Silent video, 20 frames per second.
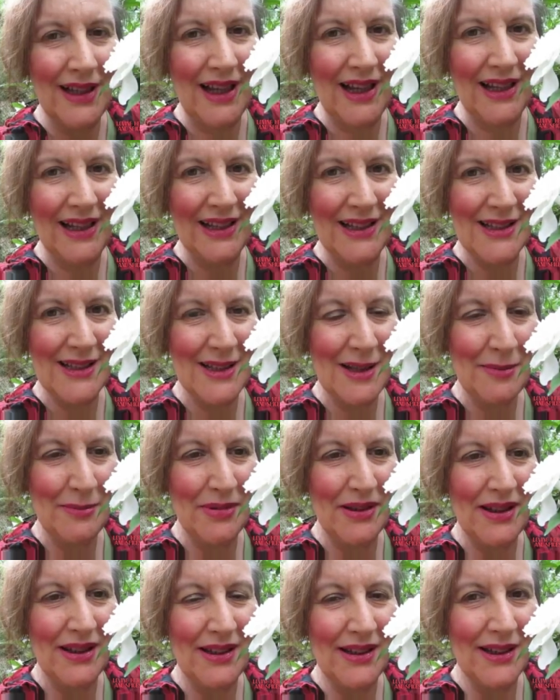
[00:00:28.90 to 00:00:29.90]
Hi, it's
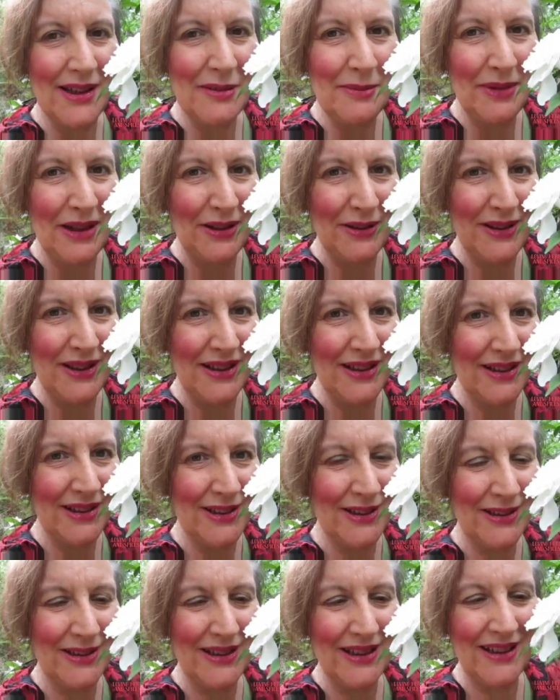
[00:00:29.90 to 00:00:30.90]
Sabine. I'm out here
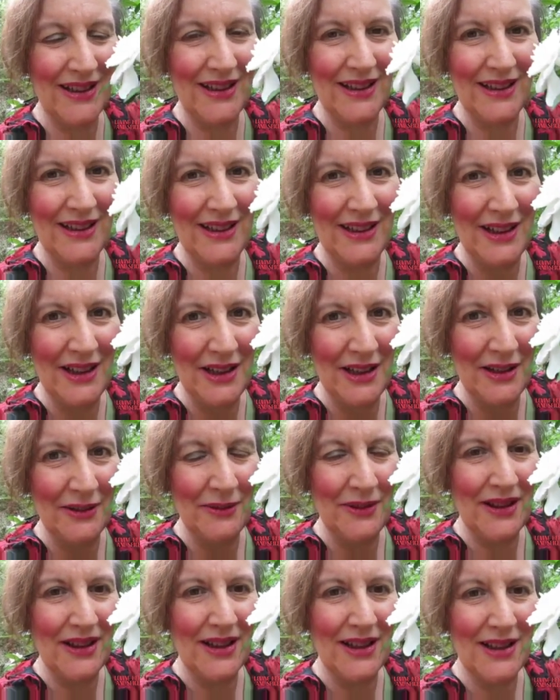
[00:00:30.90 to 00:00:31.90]
today.
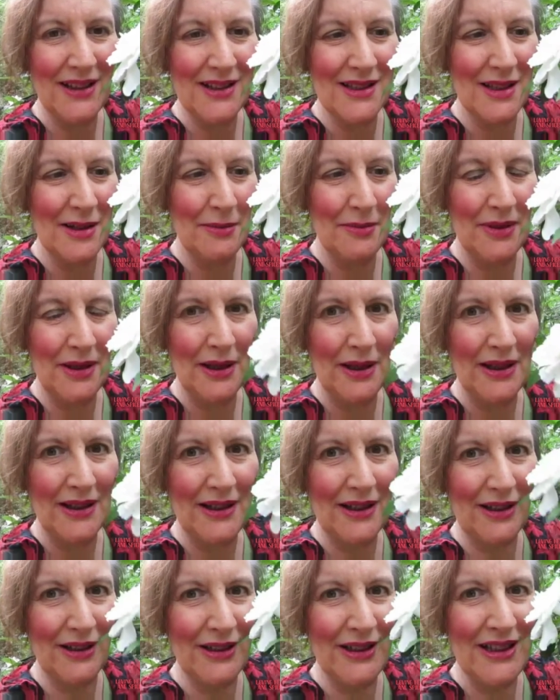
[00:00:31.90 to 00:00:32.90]
We got some
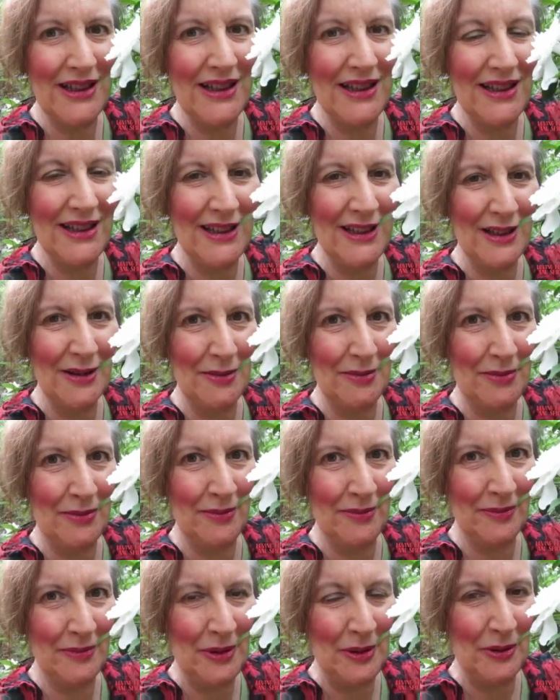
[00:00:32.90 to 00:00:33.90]
gardenia
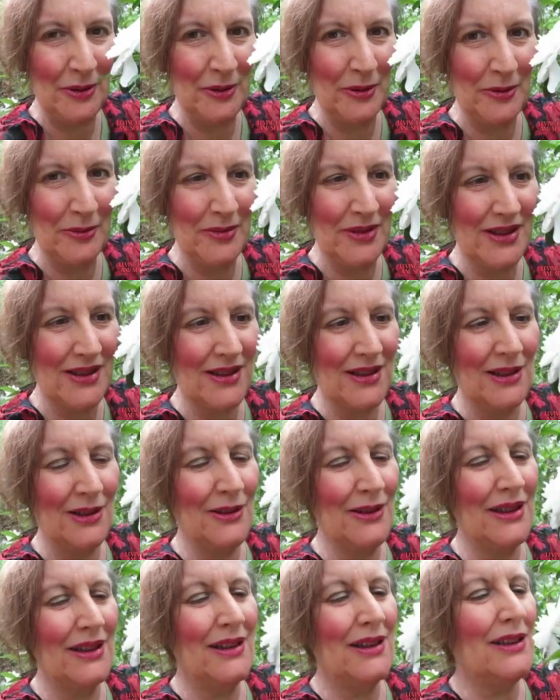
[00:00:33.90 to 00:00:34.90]
blooms.
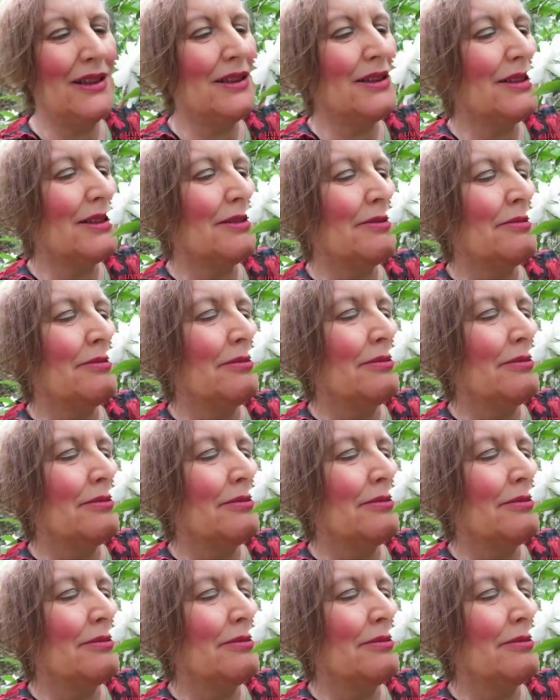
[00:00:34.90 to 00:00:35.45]
Look at this.